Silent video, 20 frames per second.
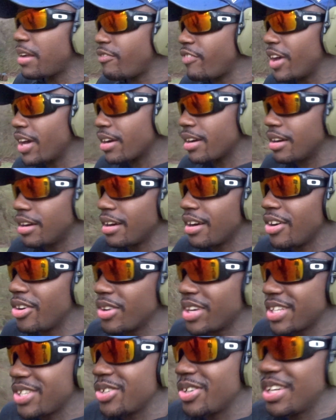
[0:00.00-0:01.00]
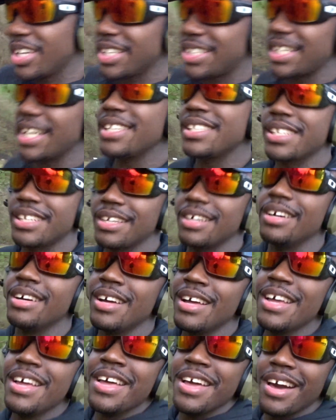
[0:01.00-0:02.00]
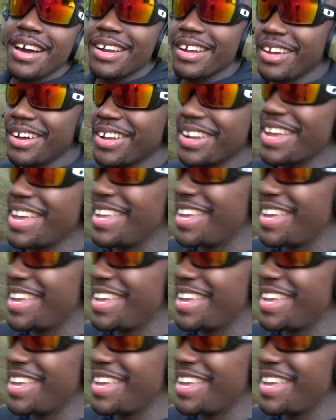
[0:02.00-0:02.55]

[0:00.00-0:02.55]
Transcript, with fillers: of fact, cook, gonna get you a little taste of the of, the, of that